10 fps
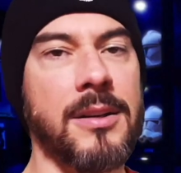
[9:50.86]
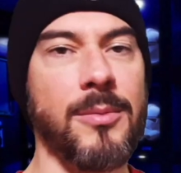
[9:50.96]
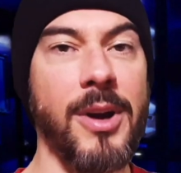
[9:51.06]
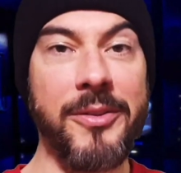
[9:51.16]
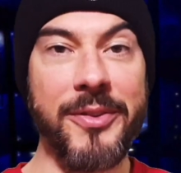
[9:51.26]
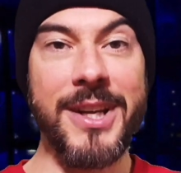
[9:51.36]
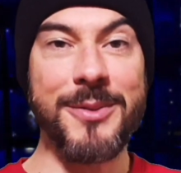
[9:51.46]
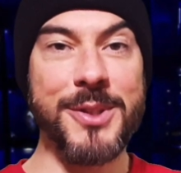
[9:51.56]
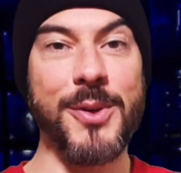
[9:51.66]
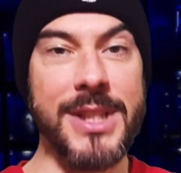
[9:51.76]
Well, hopefully you
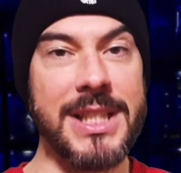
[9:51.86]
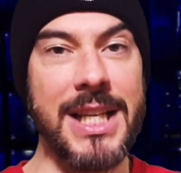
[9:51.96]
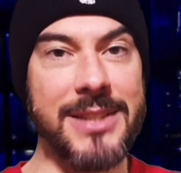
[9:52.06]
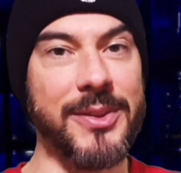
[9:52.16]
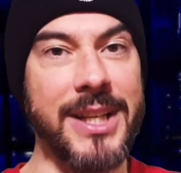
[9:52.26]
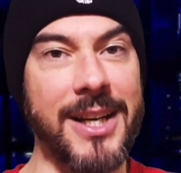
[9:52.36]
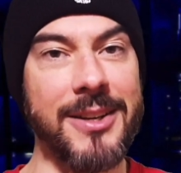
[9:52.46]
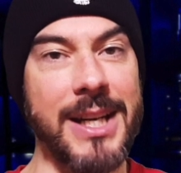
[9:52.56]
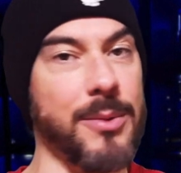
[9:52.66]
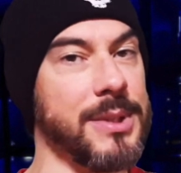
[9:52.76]
enjoyed today's video.
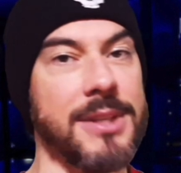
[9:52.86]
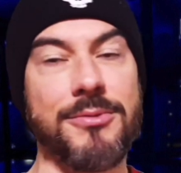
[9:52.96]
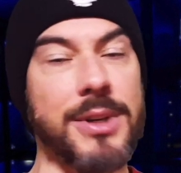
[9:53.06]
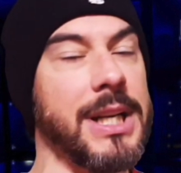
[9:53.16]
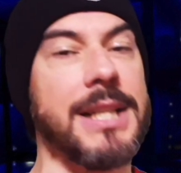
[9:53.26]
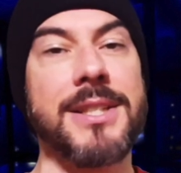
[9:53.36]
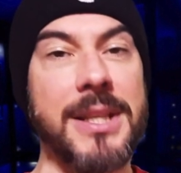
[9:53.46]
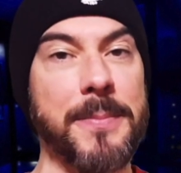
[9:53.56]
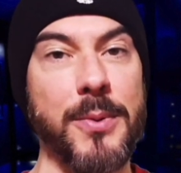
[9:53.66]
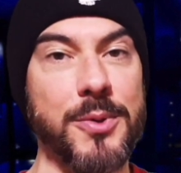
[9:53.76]
It was a really
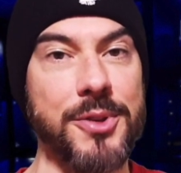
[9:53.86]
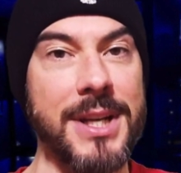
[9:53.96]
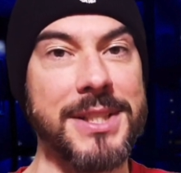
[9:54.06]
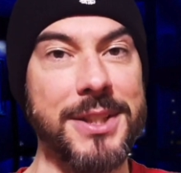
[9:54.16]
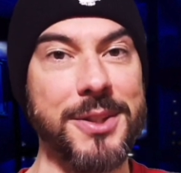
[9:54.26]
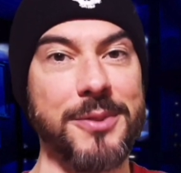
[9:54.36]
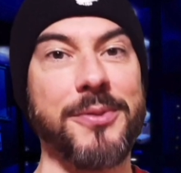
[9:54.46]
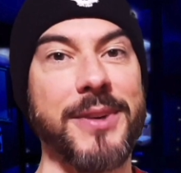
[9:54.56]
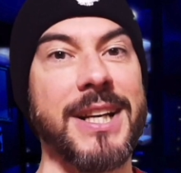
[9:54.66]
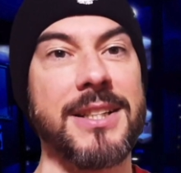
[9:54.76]
simple transitional
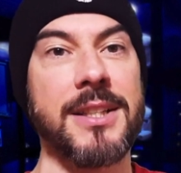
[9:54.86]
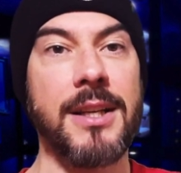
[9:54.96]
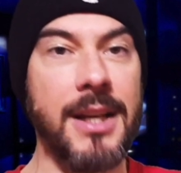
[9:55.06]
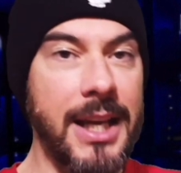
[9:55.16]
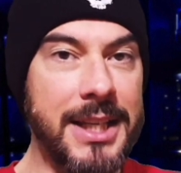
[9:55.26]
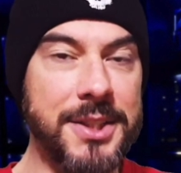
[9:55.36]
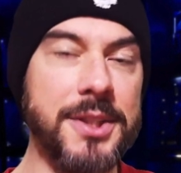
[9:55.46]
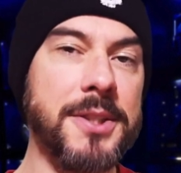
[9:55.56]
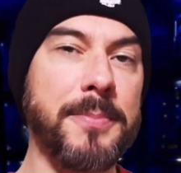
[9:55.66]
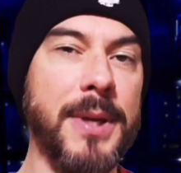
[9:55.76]
fix. It's
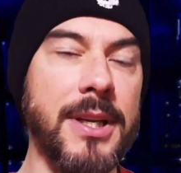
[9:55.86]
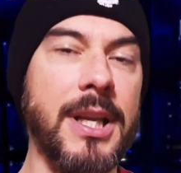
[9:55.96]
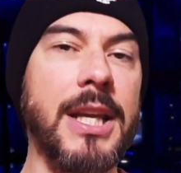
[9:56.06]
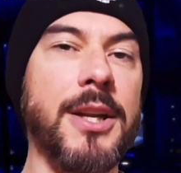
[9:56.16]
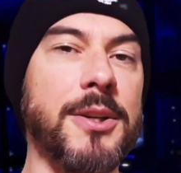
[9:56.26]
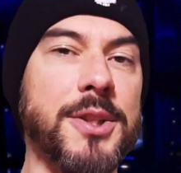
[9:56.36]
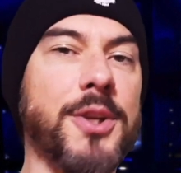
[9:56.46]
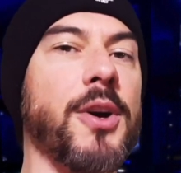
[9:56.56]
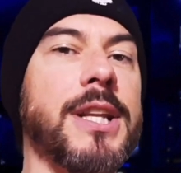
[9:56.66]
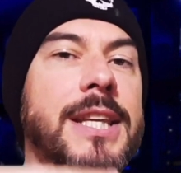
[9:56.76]
just a bit, you know, it's a
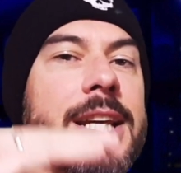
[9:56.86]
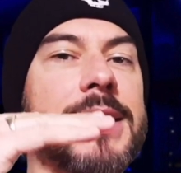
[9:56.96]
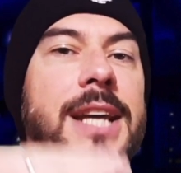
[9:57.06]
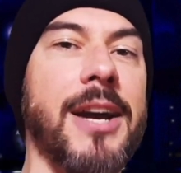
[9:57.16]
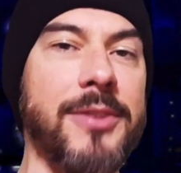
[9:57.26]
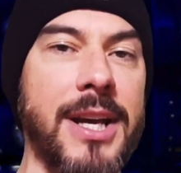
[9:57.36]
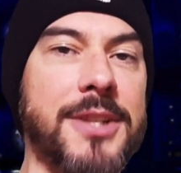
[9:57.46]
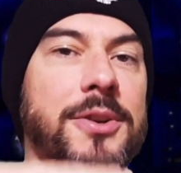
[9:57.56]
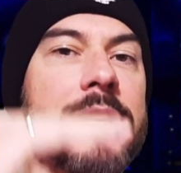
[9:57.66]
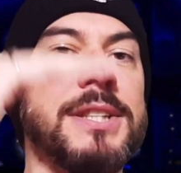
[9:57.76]
good idea to have that
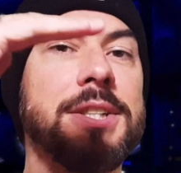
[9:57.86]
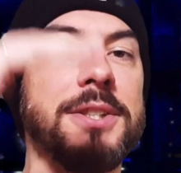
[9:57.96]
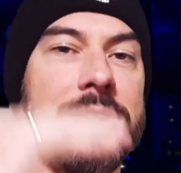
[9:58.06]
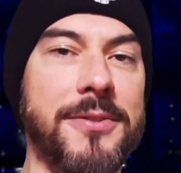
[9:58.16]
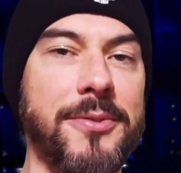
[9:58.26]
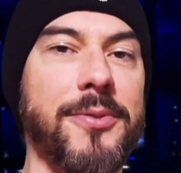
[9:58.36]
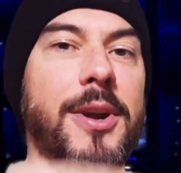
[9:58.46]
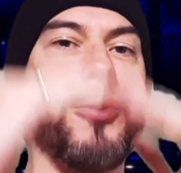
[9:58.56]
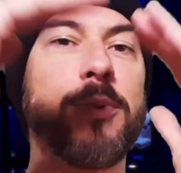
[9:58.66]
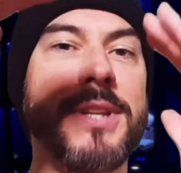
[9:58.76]
transition to
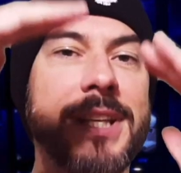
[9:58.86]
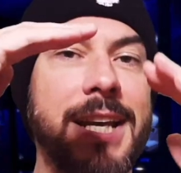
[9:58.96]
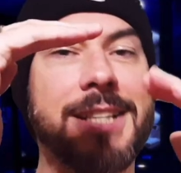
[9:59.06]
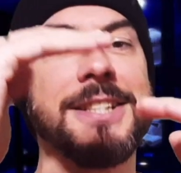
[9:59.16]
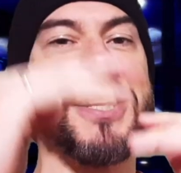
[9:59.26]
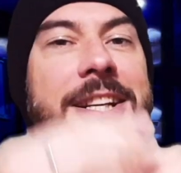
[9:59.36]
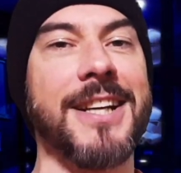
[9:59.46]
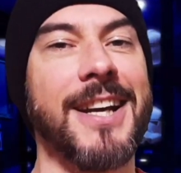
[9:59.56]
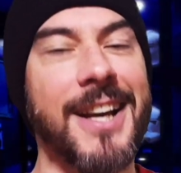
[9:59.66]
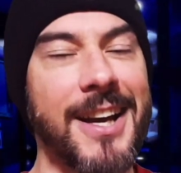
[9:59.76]
flow with the next scene.
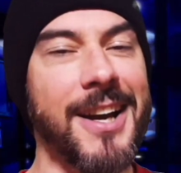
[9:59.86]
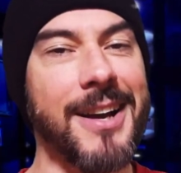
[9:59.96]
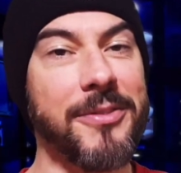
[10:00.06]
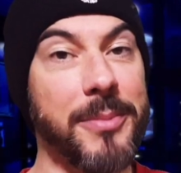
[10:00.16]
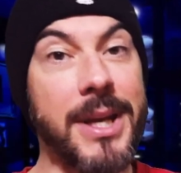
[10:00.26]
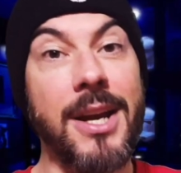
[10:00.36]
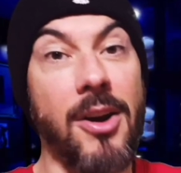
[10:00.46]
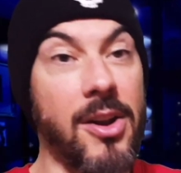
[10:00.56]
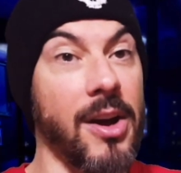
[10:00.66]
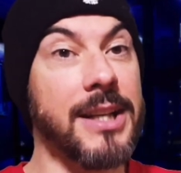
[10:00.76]
For me,
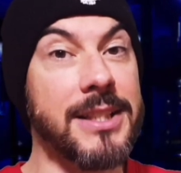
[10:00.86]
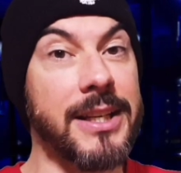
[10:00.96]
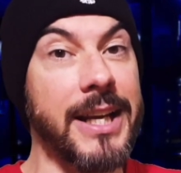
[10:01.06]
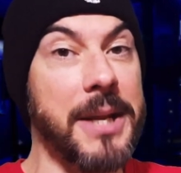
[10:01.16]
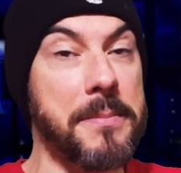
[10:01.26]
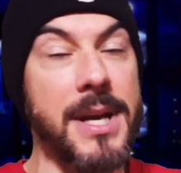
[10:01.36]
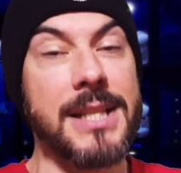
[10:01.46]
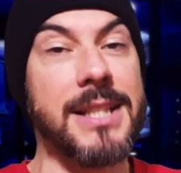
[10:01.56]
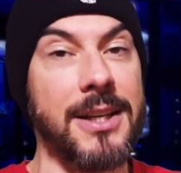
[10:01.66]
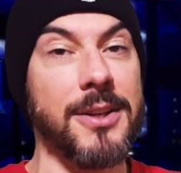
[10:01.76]
I liked it, and it
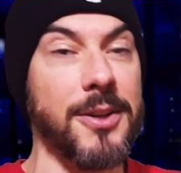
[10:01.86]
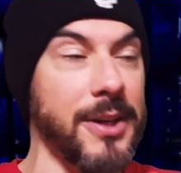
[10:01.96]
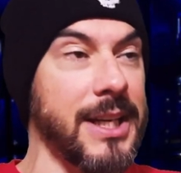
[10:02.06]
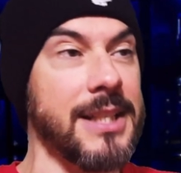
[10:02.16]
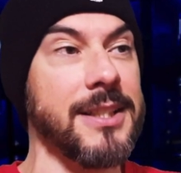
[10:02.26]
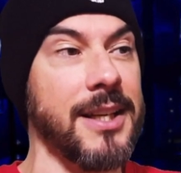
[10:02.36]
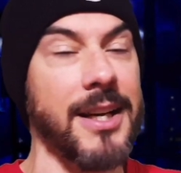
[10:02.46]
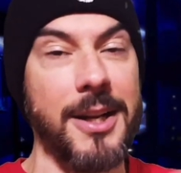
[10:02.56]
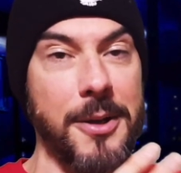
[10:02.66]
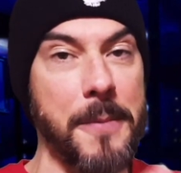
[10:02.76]
makes it a lot easier
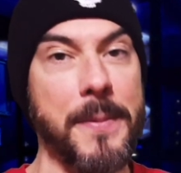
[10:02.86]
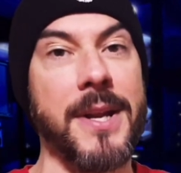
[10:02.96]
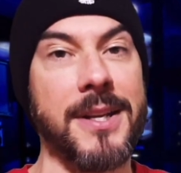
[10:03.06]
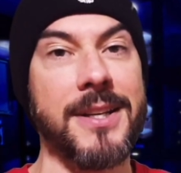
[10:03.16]
and a lot better